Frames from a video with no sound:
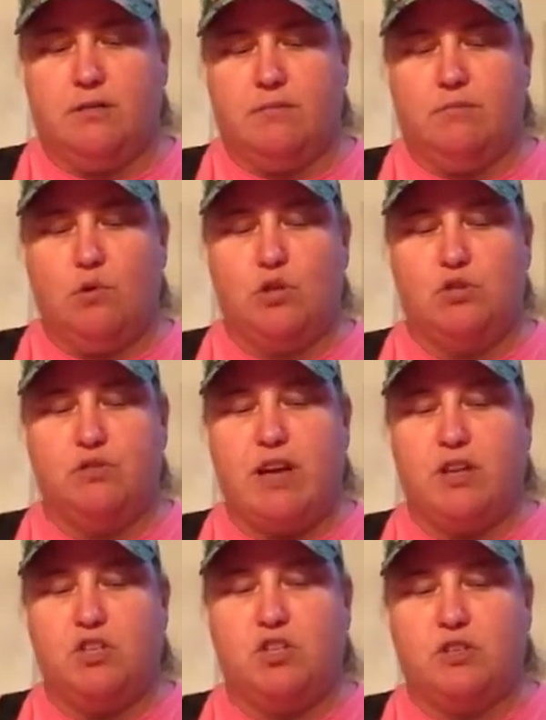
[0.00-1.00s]
more
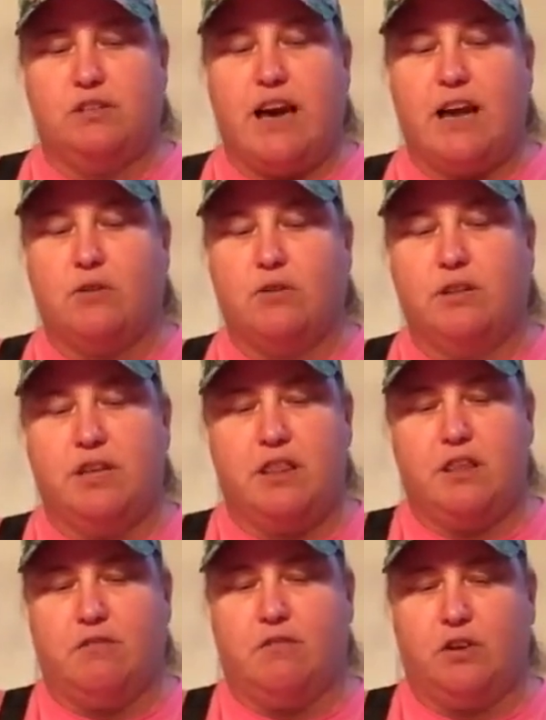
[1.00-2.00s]
stretch laterally
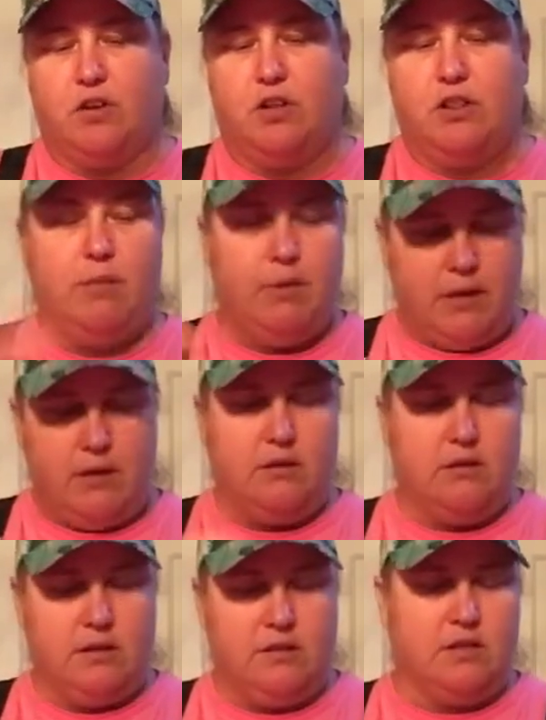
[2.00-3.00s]
than vertically, but
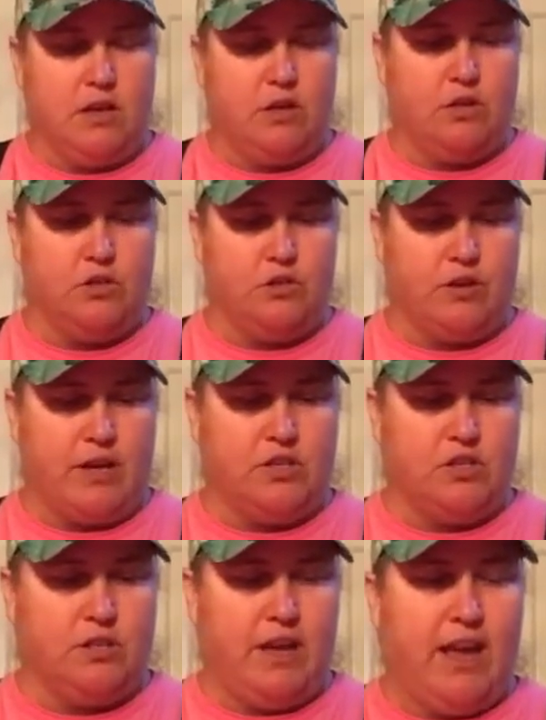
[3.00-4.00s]
they've got good
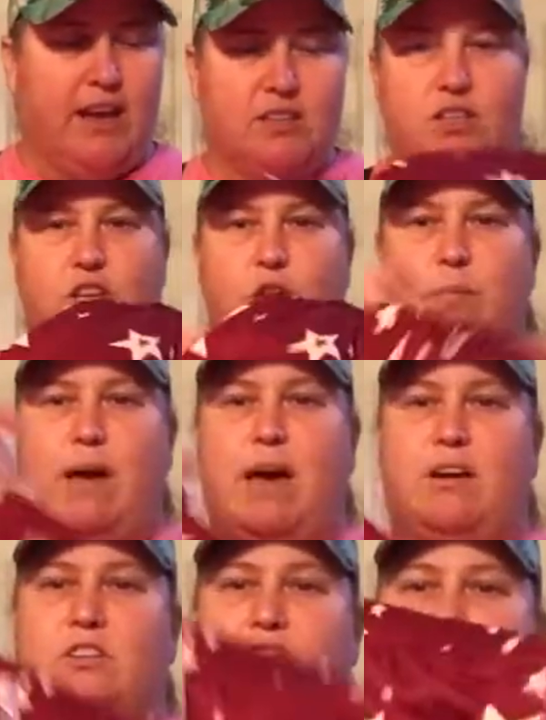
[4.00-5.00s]
stretch. And it's a cute
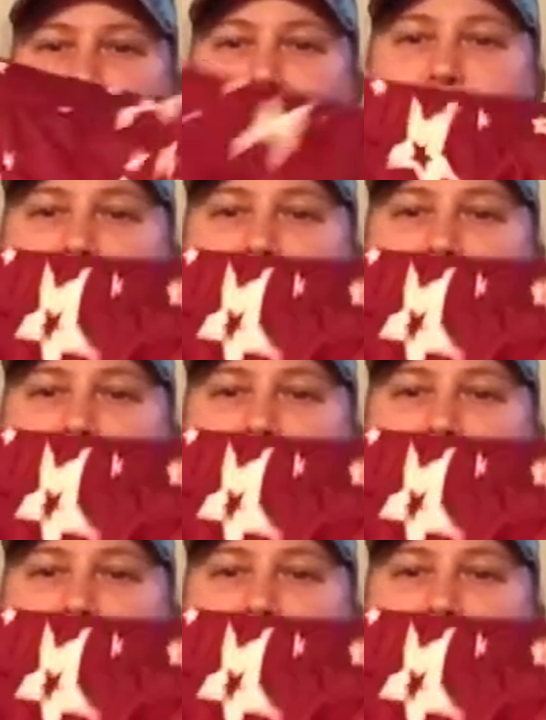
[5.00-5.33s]
pattern. Look, it's just